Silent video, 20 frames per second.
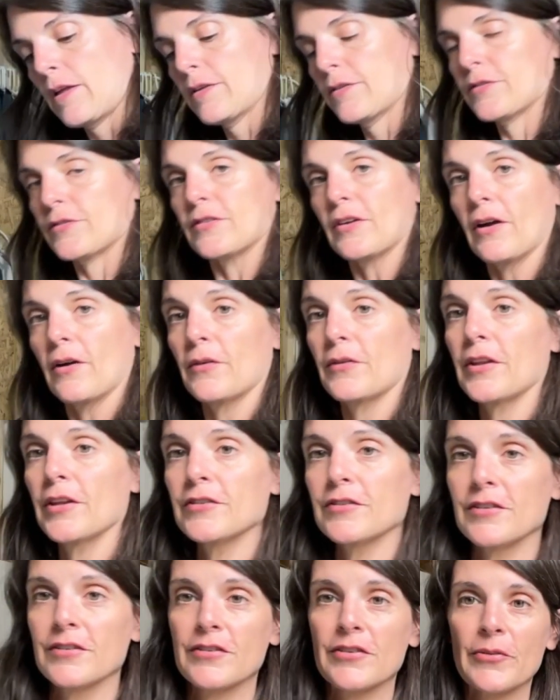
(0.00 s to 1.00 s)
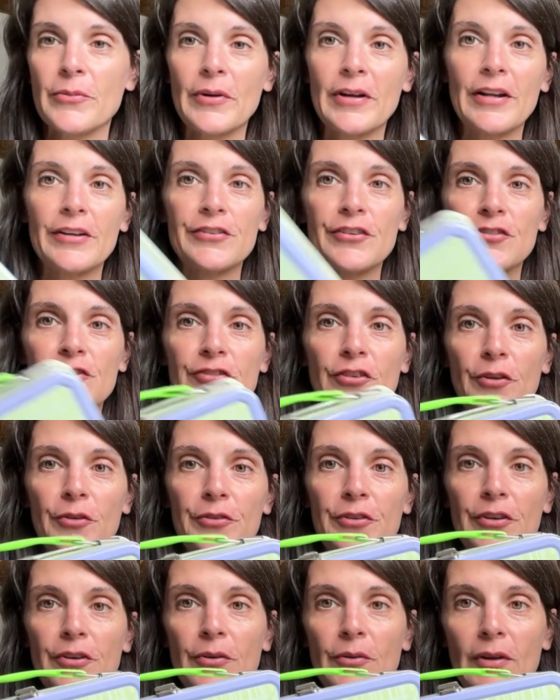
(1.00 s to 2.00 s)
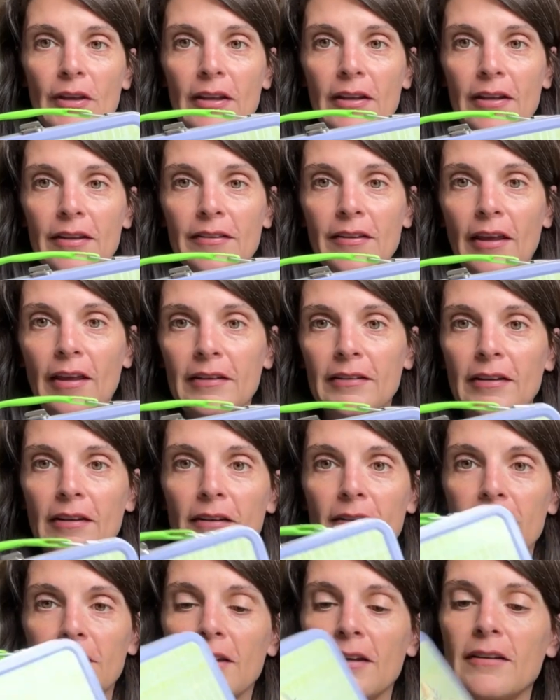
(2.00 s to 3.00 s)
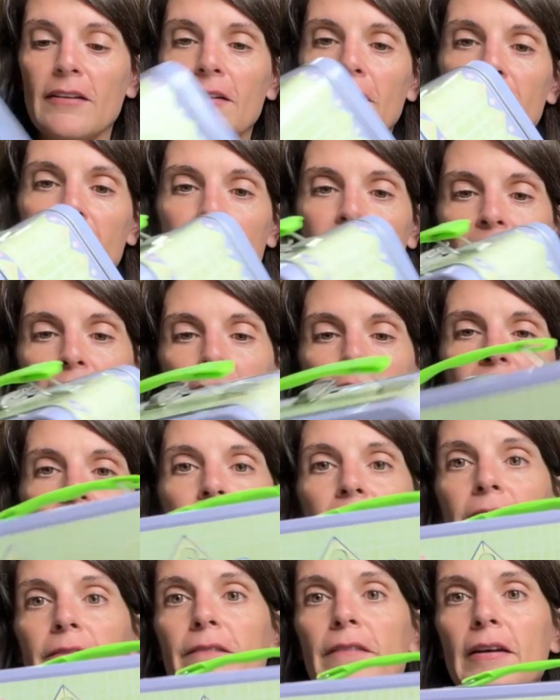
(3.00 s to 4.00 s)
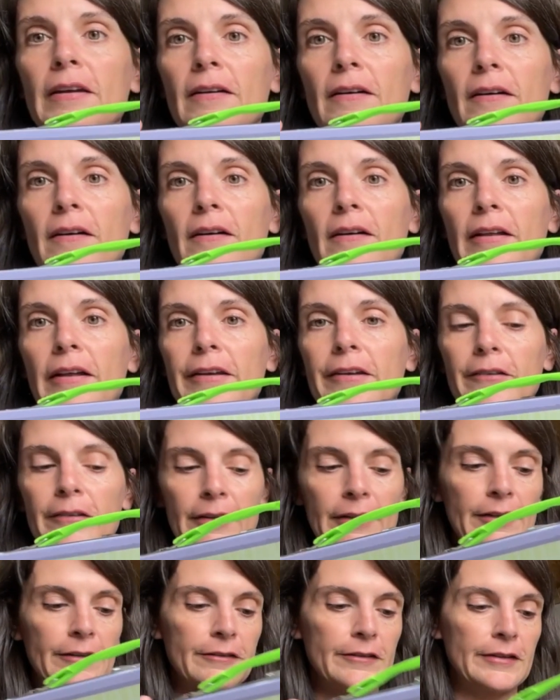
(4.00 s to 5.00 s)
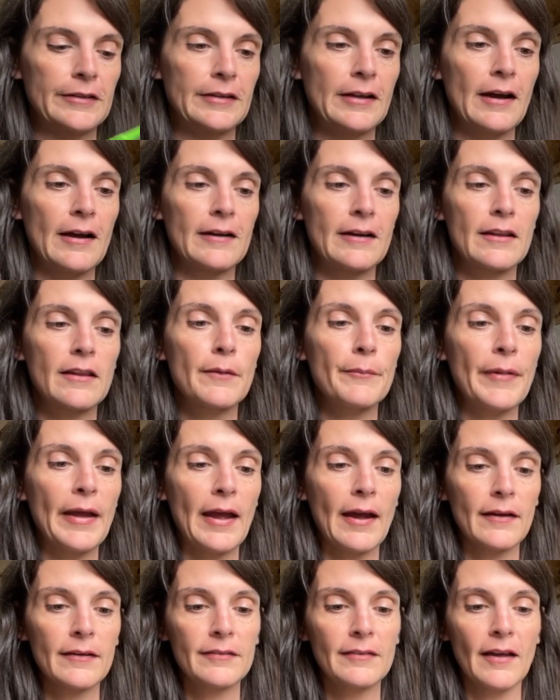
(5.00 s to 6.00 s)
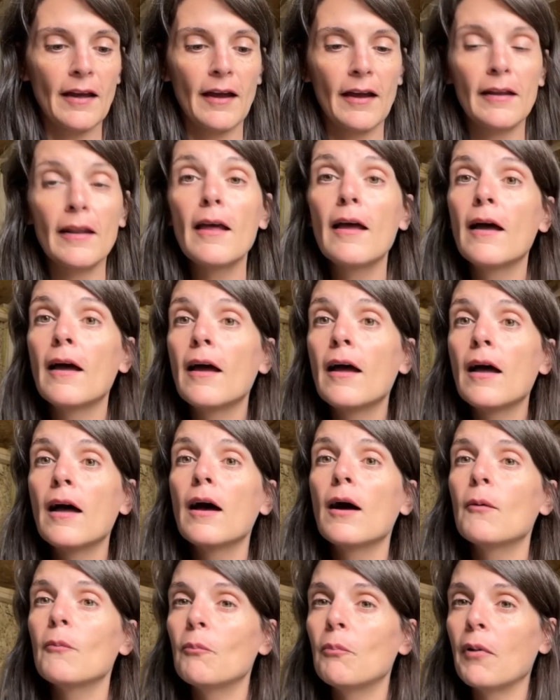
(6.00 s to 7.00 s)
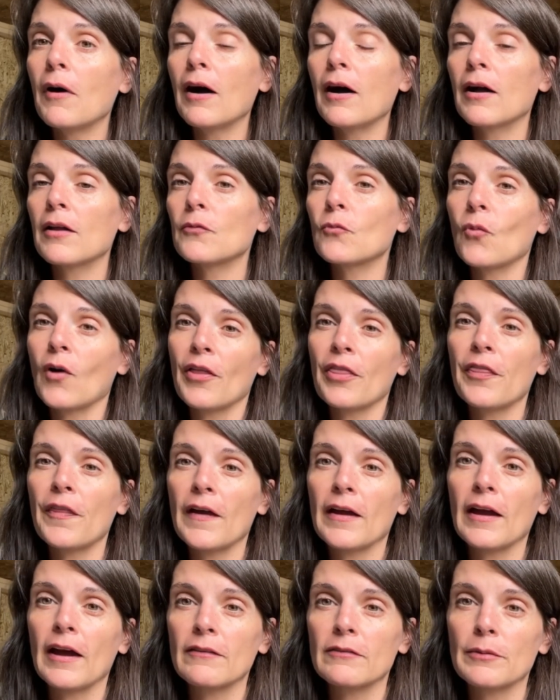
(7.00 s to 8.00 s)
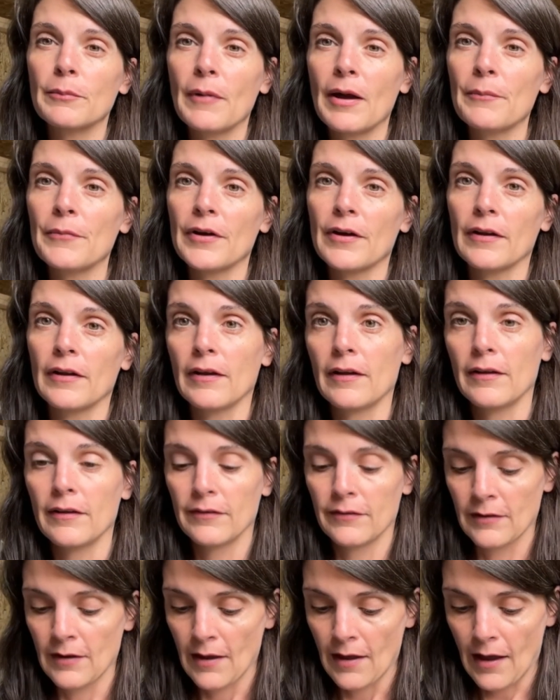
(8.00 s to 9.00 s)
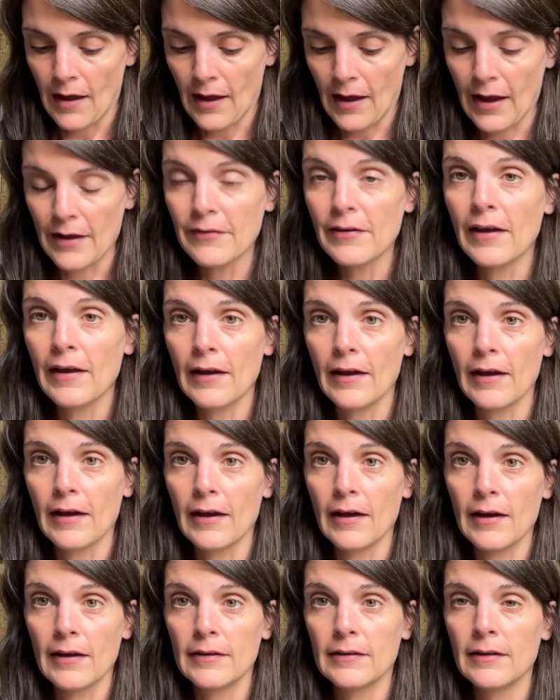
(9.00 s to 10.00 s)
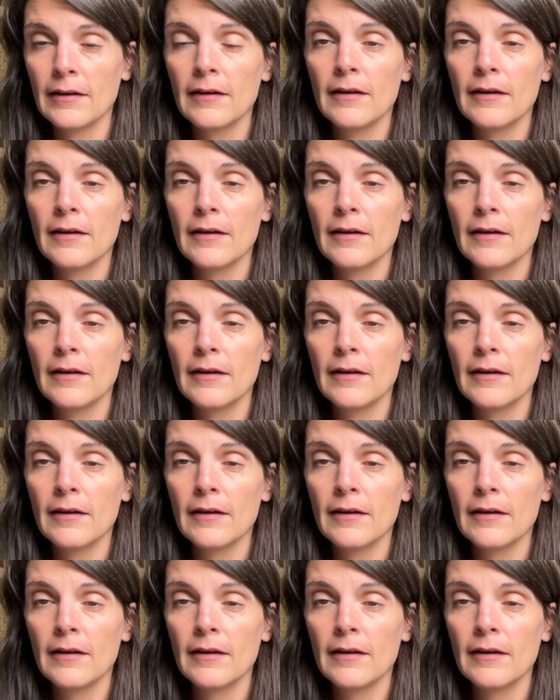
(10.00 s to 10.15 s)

So this is the one I just showed you. It is Hey Diddle Diddle, the cat and fiddle, Hickory Dickory Dock on the back side. But one thing I remembered is I've had,